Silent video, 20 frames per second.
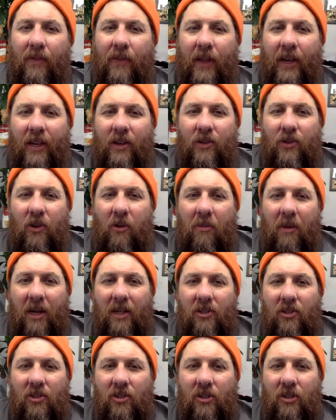Thank you so
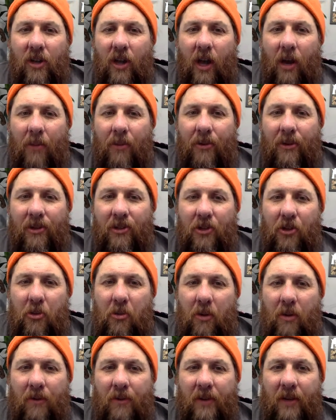much. I'm Chris
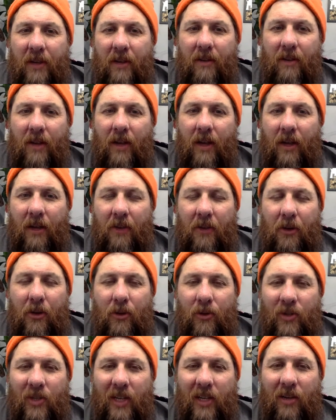Q. Murphy. The
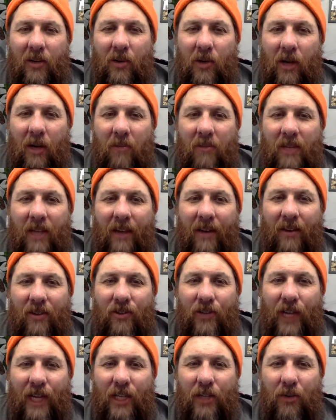new single comes out on
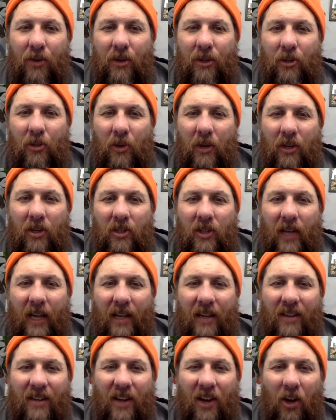January
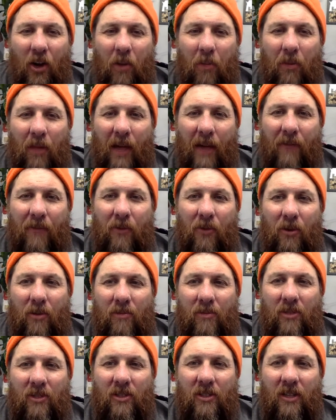22nd on all
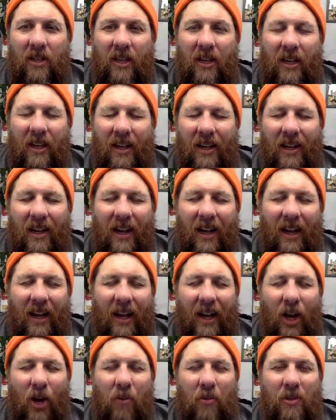platforms.
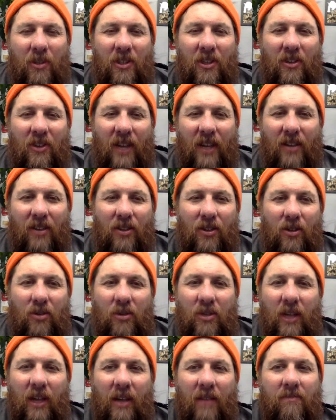Hope to see you next
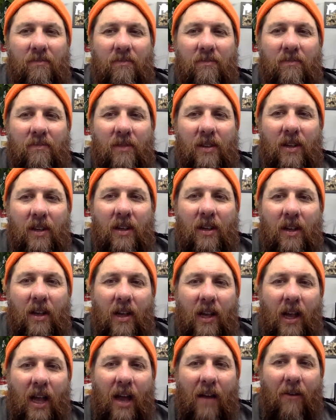Tuesday.
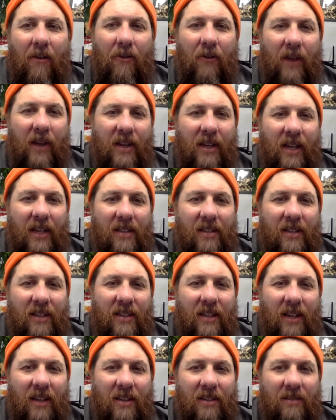Have a fantastic
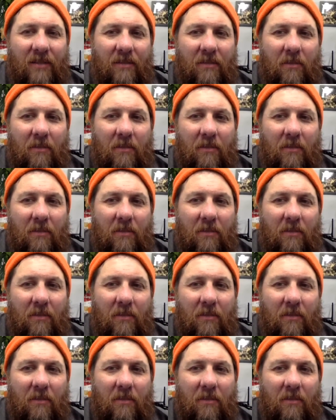night.